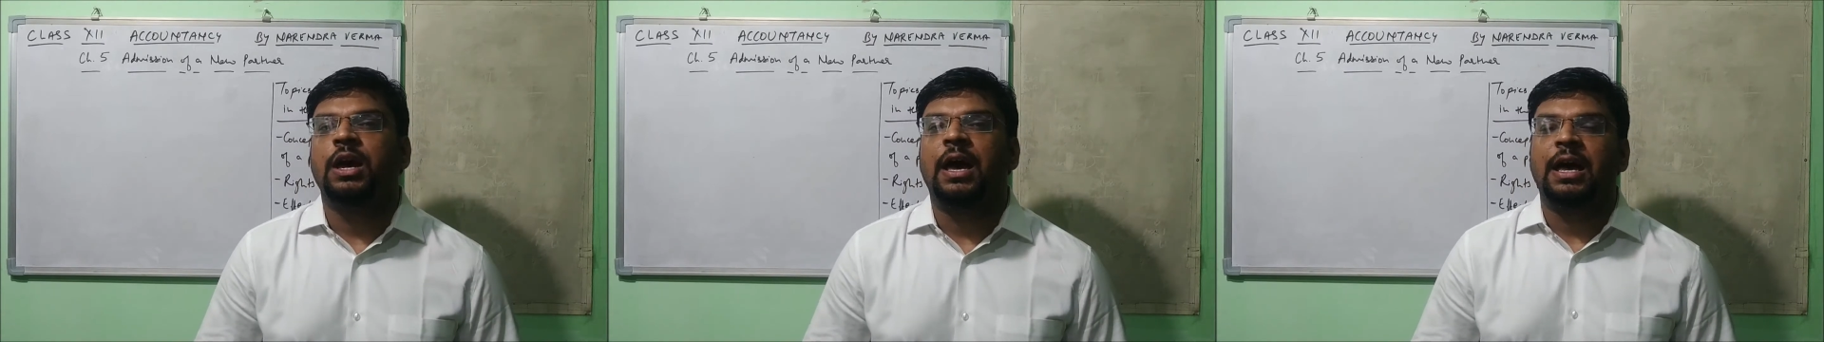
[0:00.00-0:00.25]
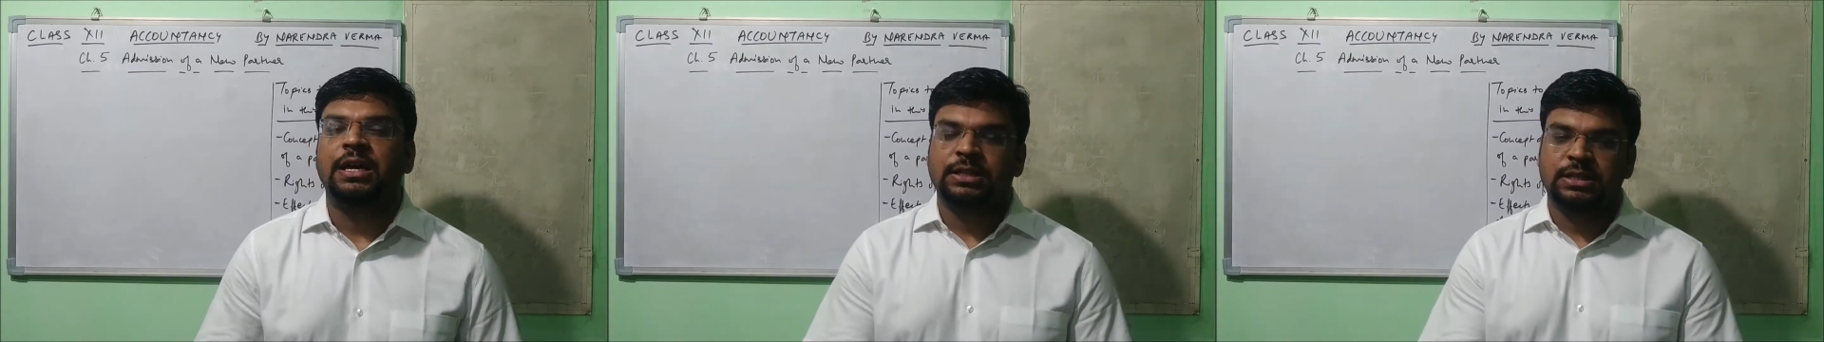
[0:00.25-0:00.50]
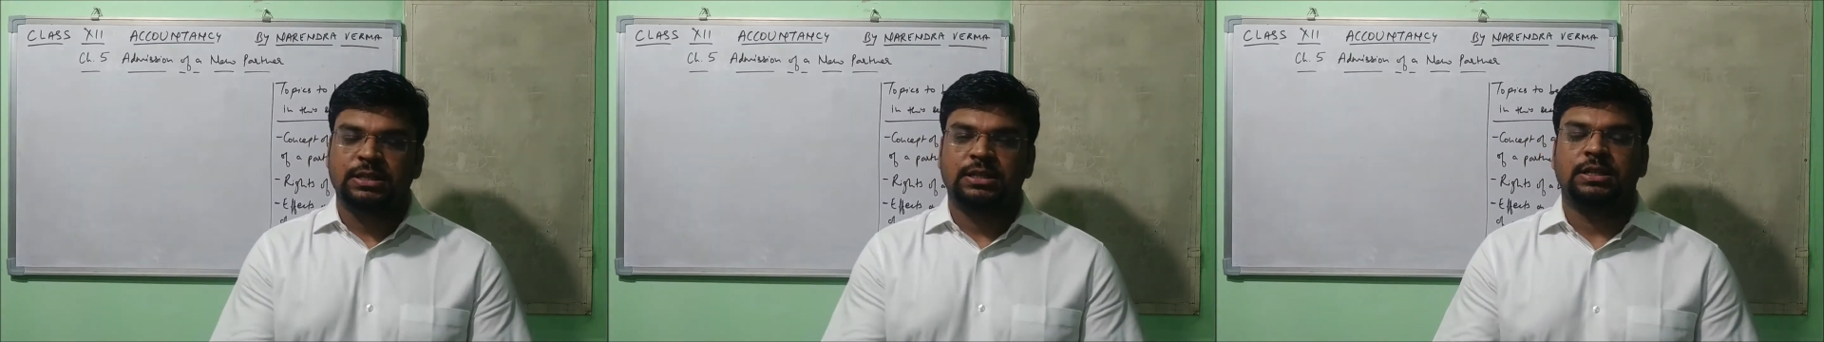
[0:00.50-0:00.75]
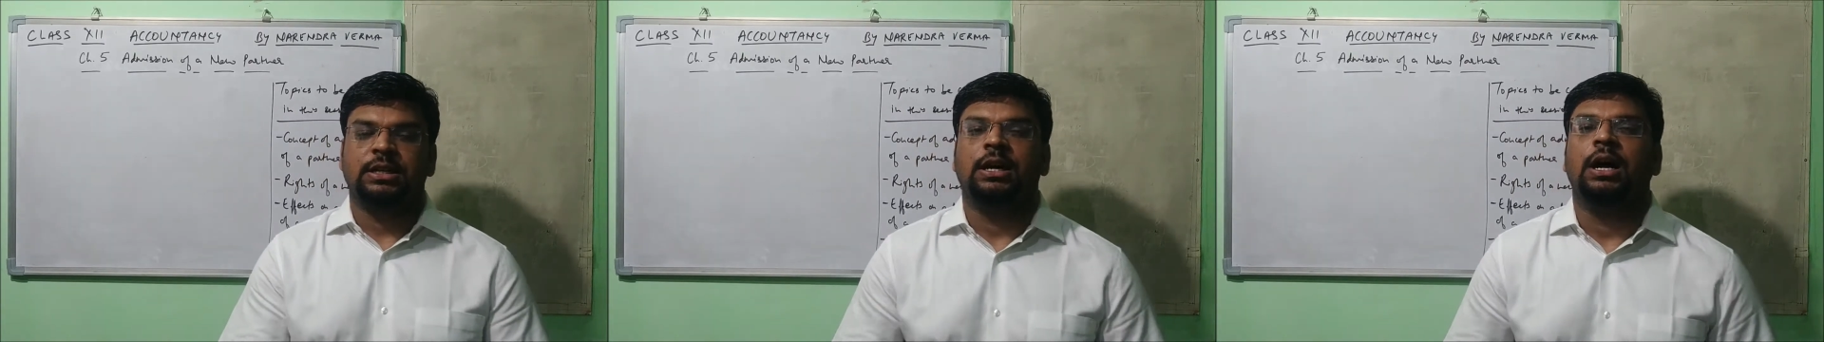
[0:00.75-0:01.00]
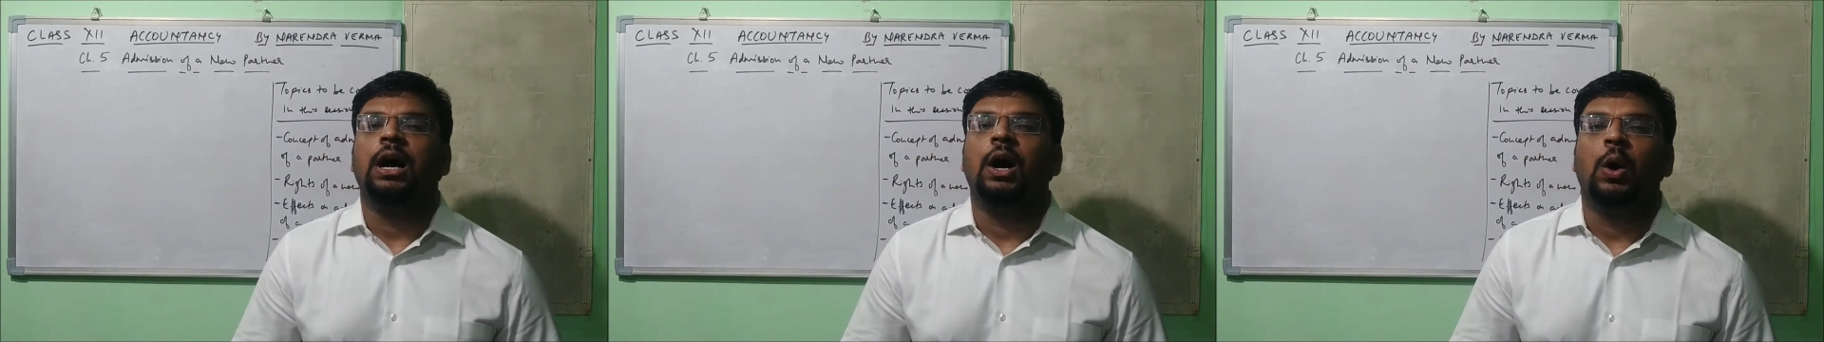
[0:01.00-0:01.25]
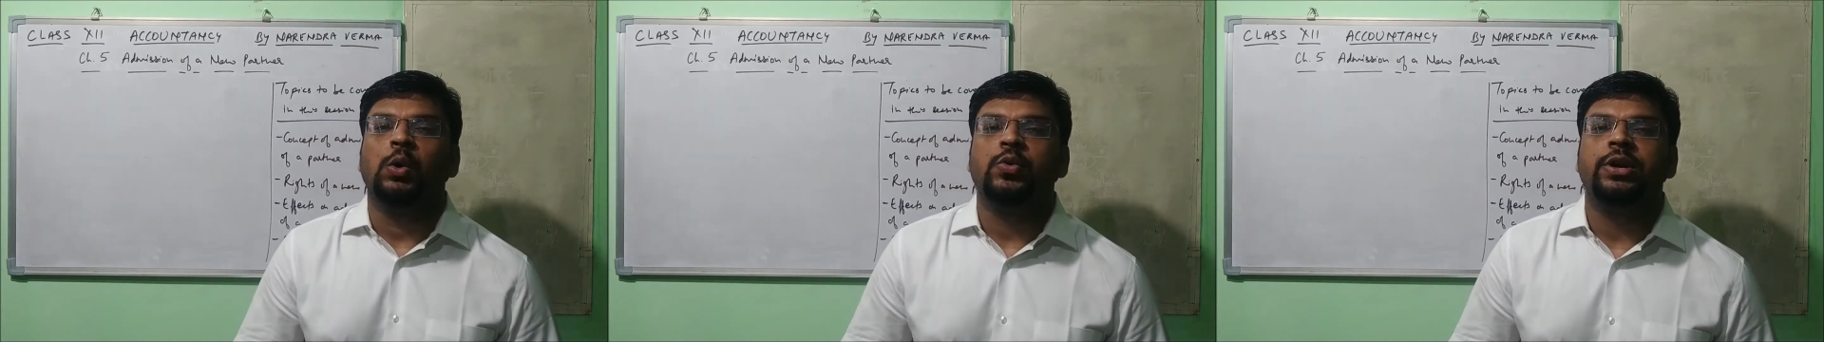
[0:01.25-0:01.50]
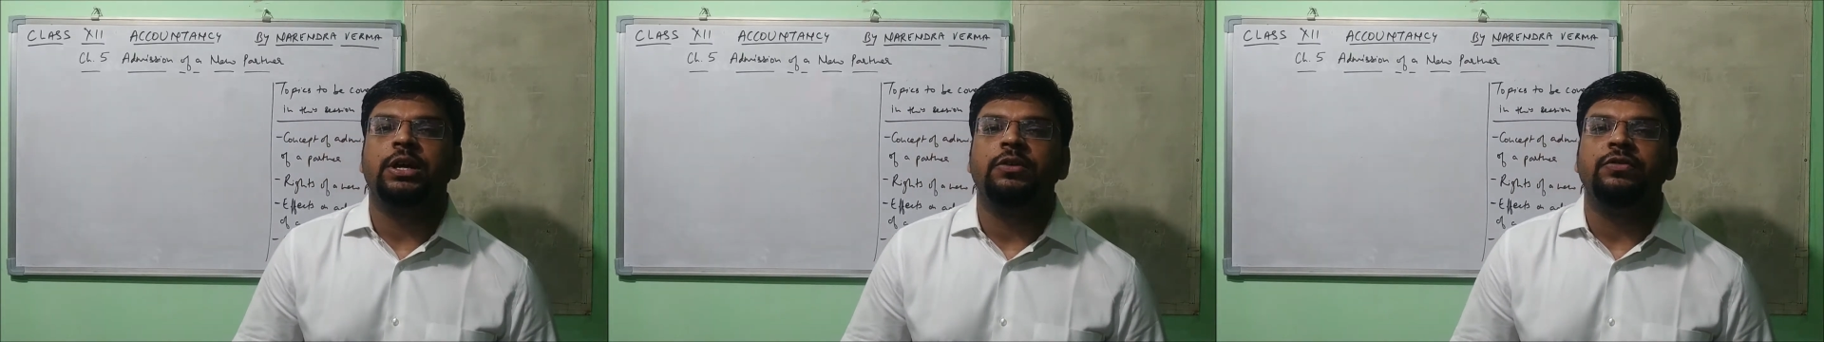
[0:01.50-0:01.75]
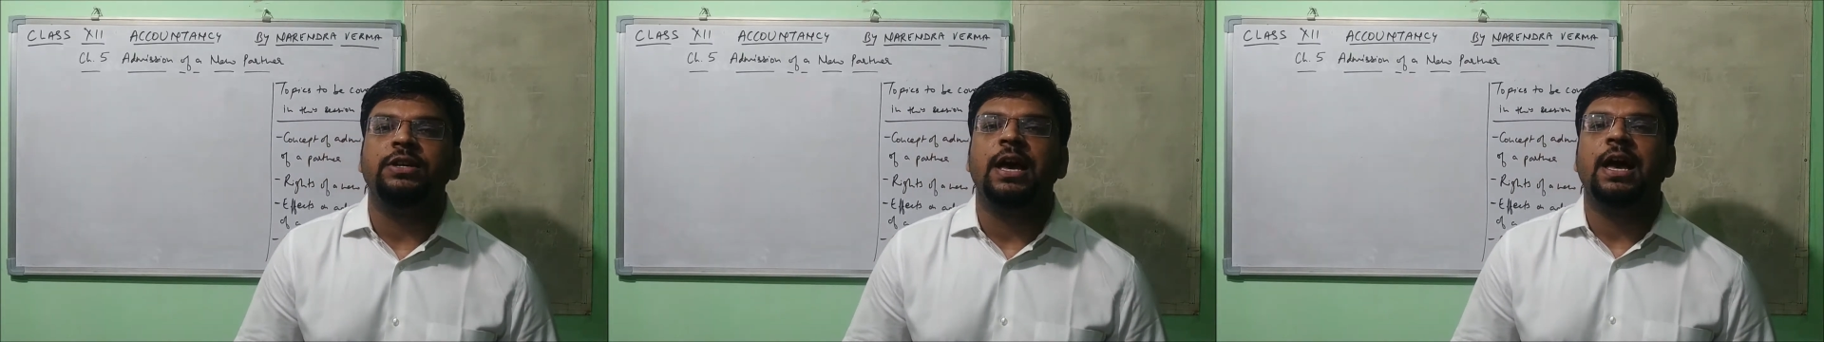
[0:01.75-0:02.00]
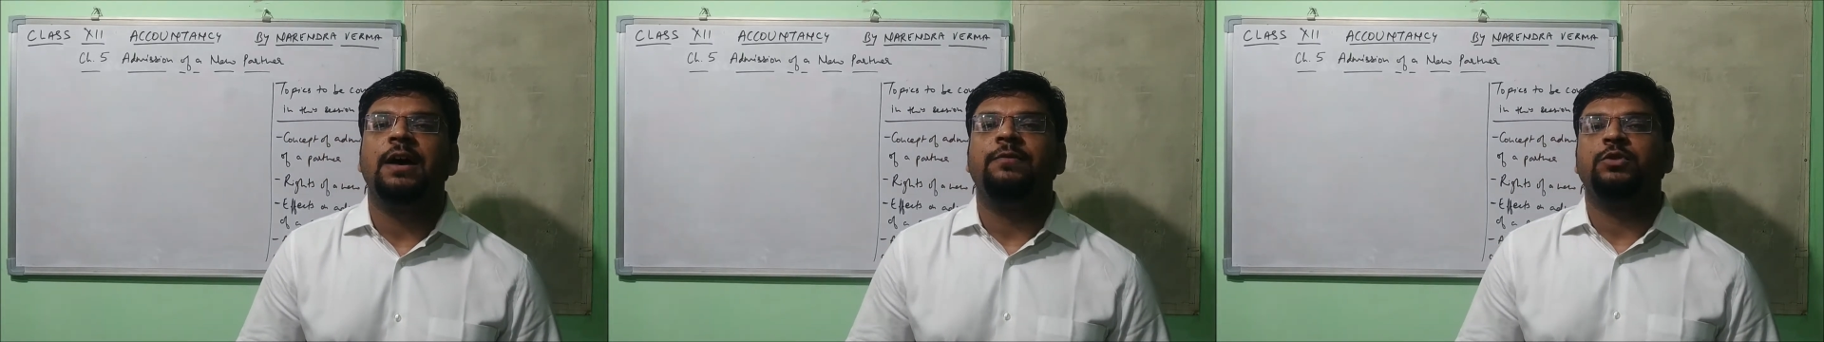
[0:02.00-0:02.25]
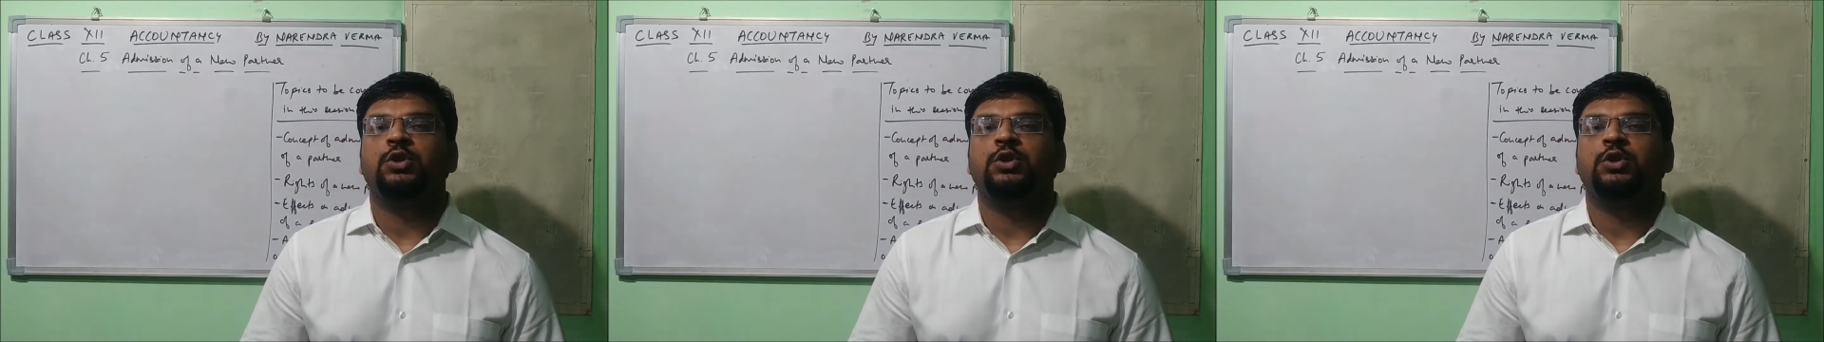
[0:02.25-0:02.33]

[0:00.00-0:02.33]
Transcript: As already we have